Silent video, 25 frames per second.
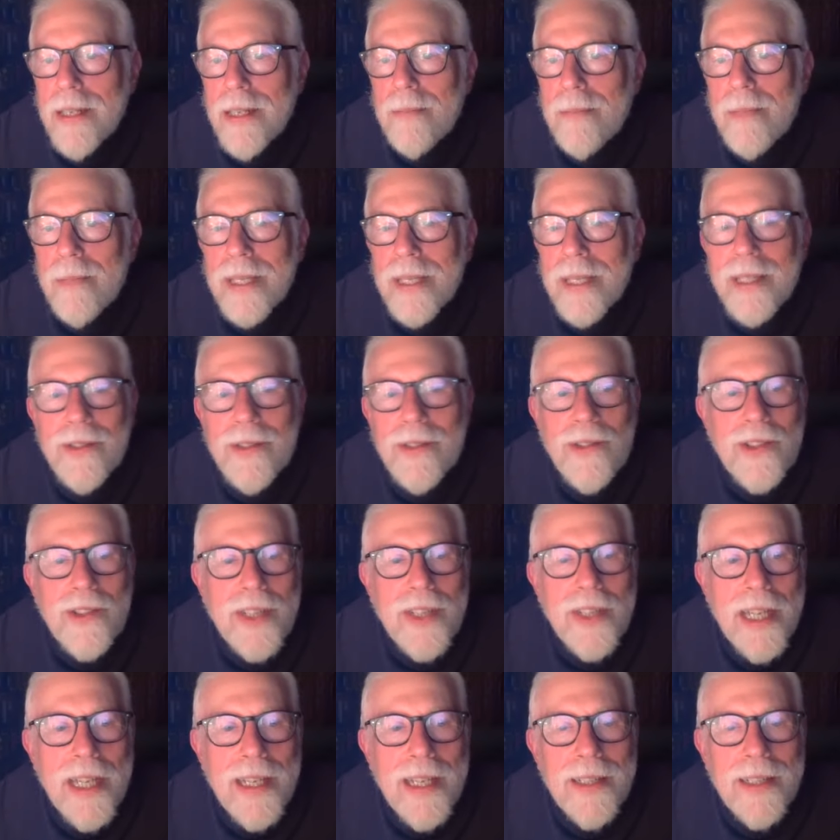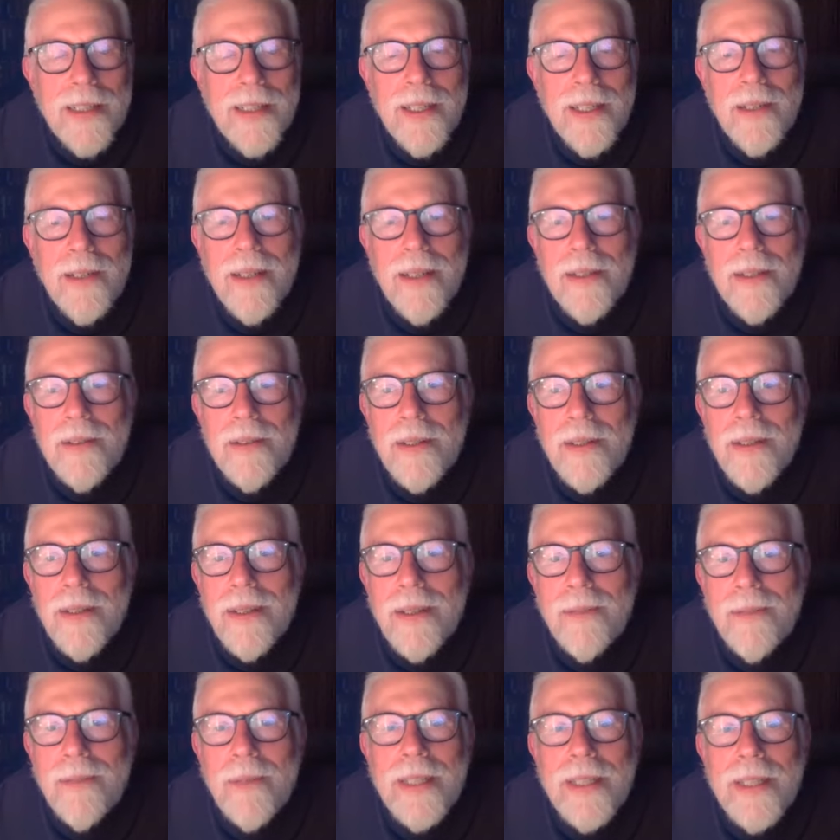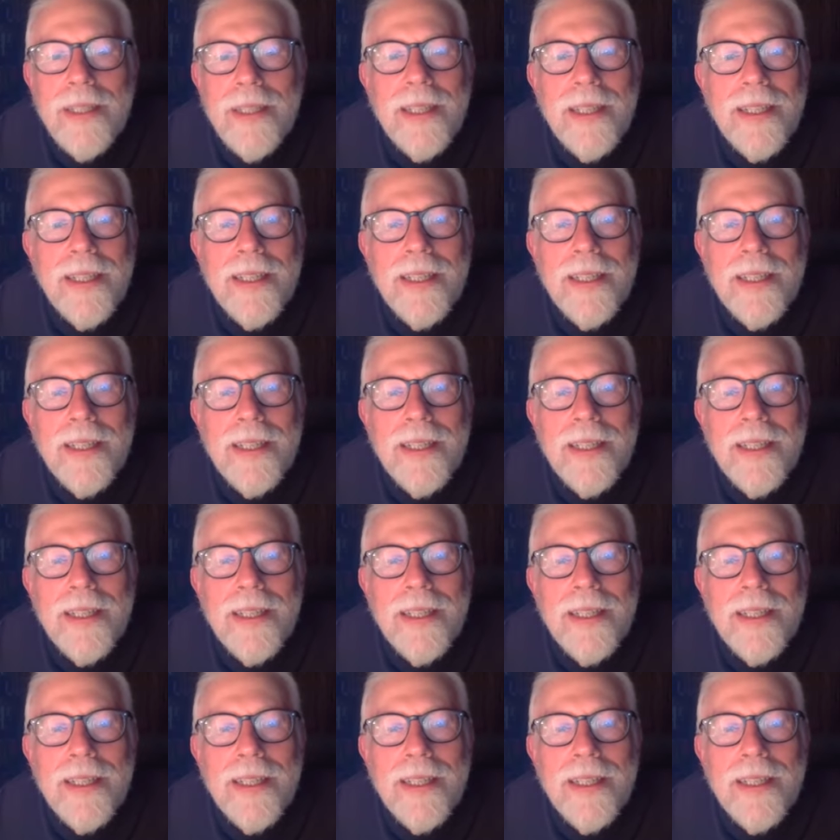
But instead, we did